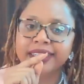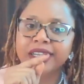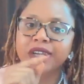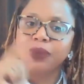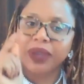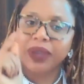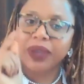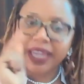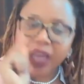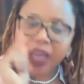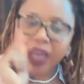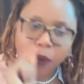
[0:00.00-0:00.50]
We
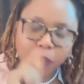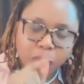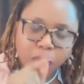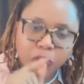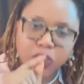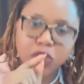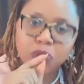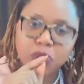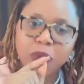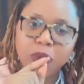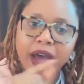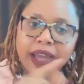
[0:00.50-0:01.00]
can help you
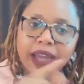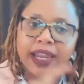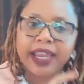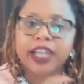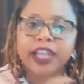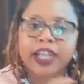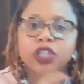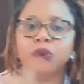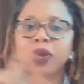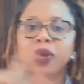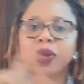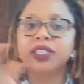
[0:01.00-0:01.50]
spot it
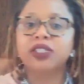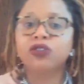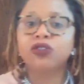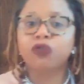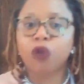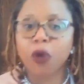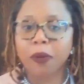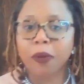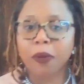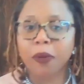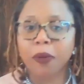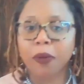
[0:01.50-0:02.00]
and
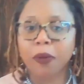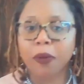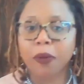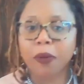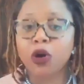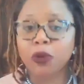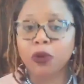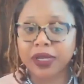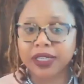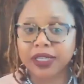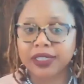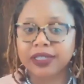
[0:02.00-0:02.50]
transform it in the
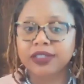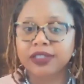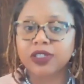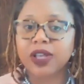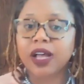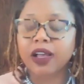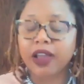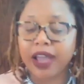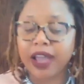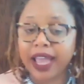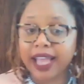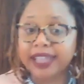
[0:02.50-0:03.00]
moment. So
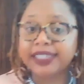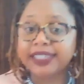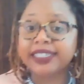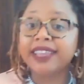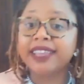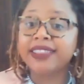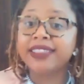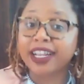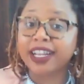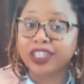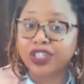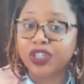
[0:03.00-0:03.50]
I'll go ahead and
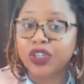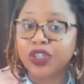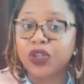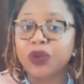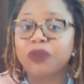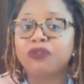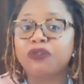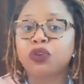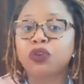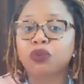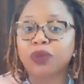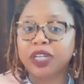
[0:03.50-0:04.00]
send that to you
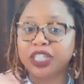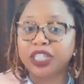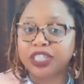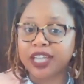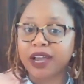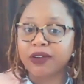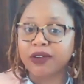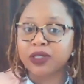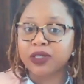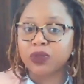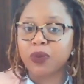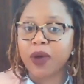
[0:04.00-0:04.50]
if you reach
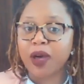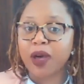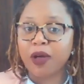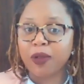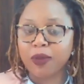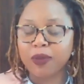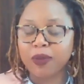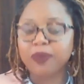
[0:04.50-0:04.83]
out as well.